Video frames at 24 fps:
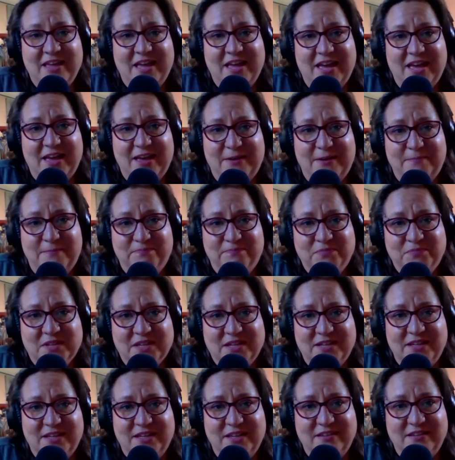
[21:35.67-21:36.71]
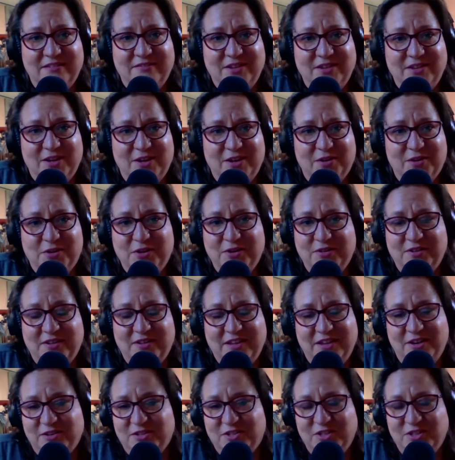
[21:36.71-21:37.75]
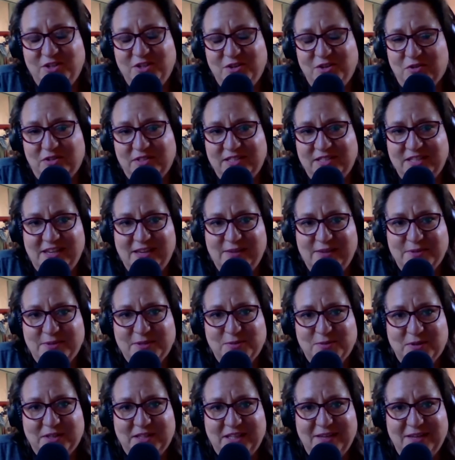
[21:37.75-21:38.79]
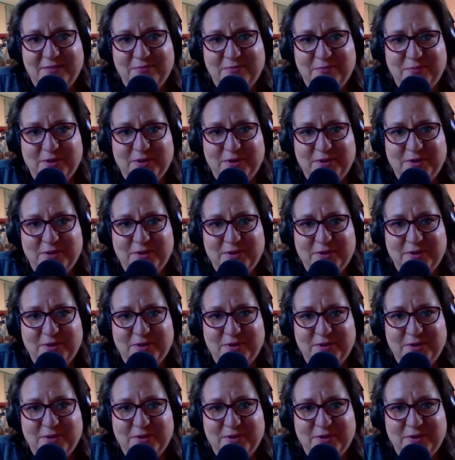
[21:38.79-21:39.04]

Um, your whole team is really